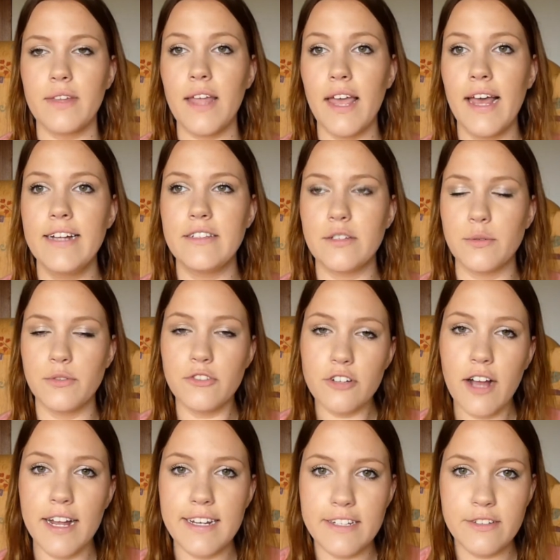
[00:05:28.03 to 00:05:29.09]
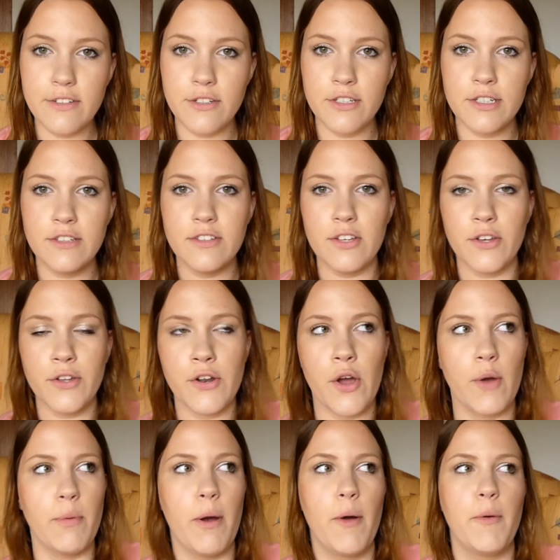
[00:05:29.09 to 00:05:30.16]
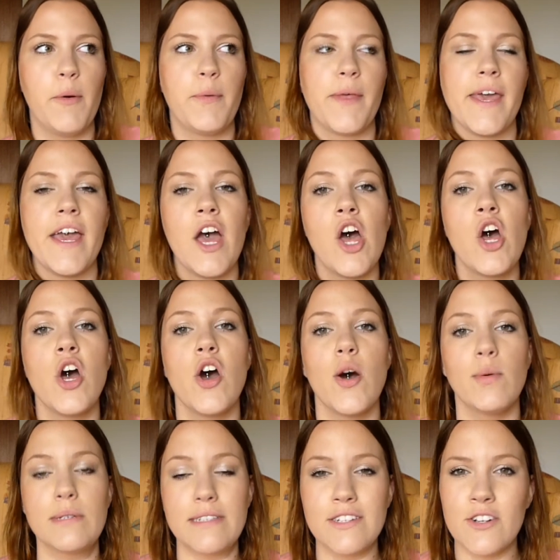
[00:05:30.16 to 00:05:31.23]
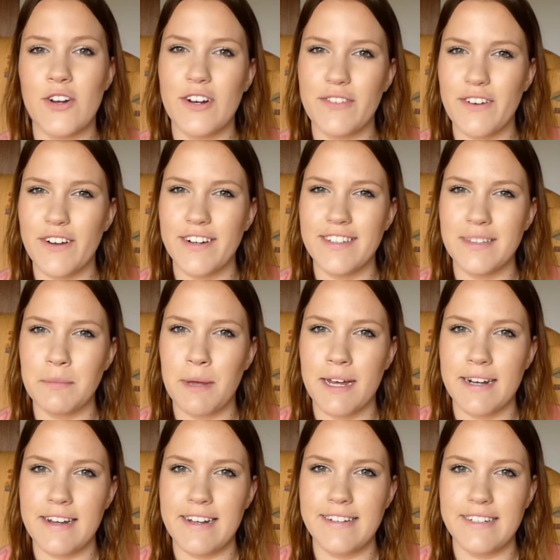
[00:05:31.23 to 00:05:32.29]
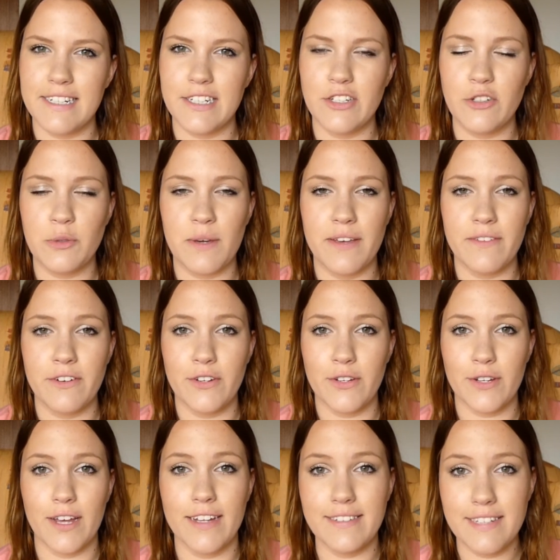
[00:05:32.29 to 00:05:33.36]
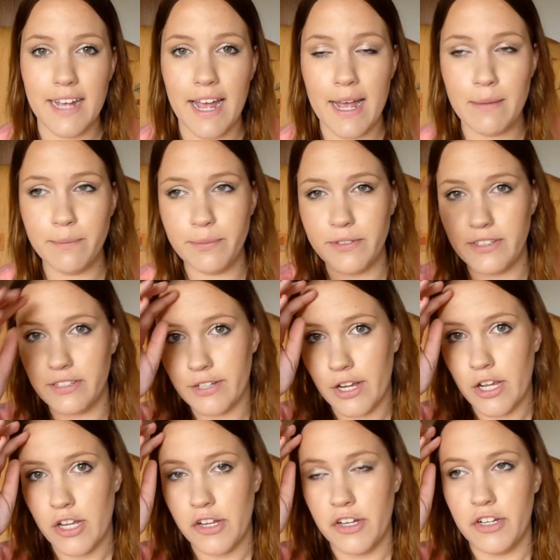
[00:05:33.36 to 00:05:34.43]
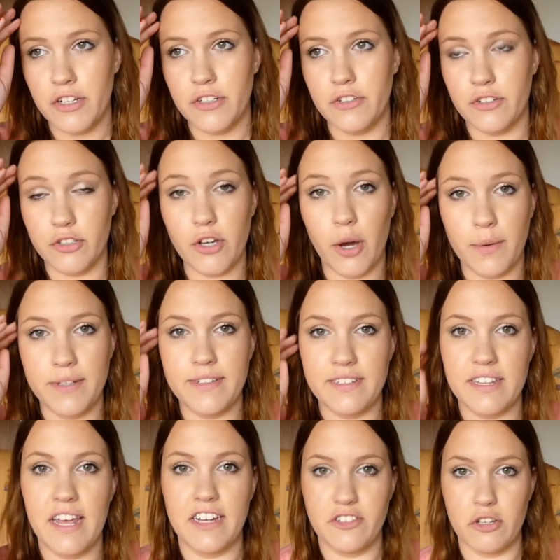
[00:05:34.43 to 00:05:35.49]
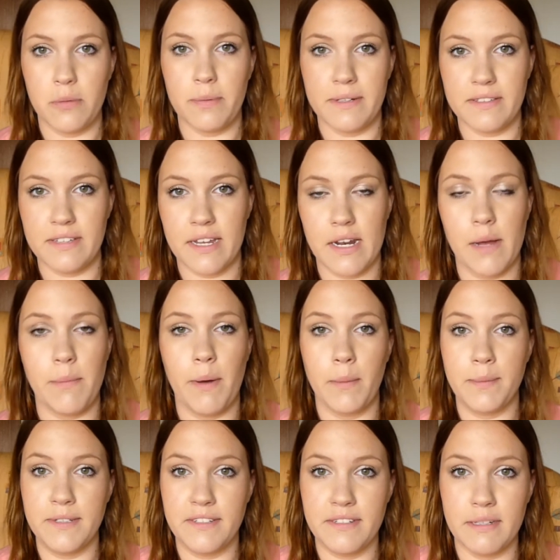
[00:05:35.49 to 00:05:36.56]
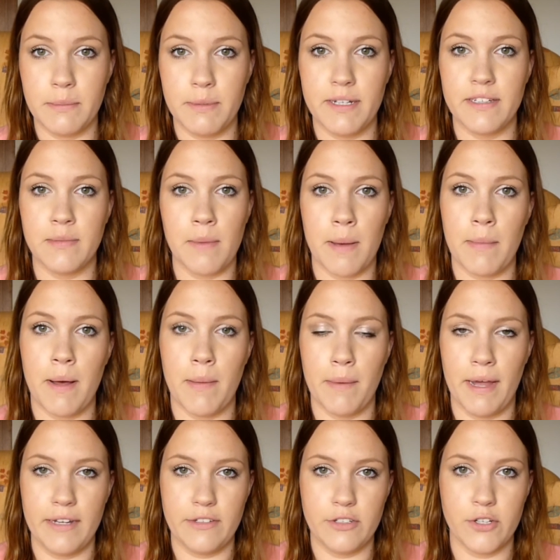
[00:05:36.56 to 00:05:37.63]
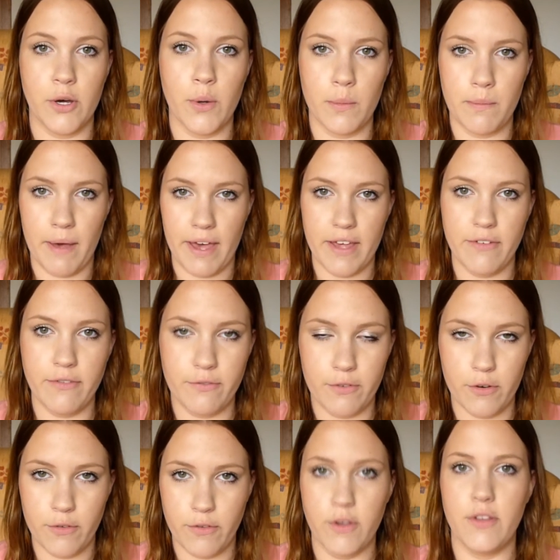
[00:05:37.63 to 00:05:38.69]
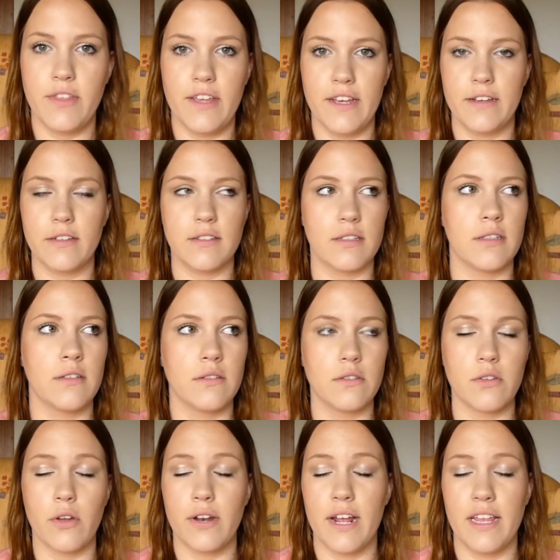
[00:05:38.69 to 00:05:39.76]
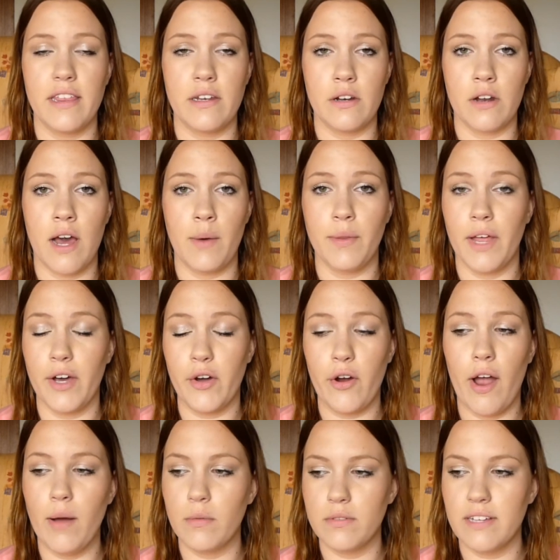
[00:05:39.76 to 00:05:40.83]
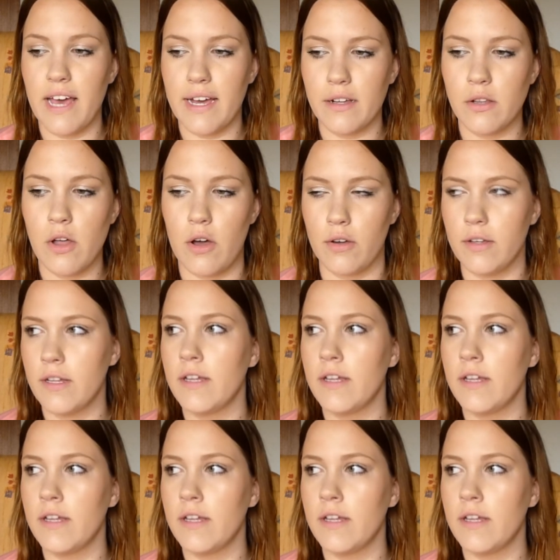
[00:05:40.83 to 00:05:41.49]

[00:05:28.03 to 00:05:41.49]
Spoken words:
And so it was Chinese New Year, so, you know, it probably was not a very smart idea to even attempt to go into that shopping centre, but we did because my mum had to go and pay for a few things, and so Nathan and I were like, alright, we'll tag along.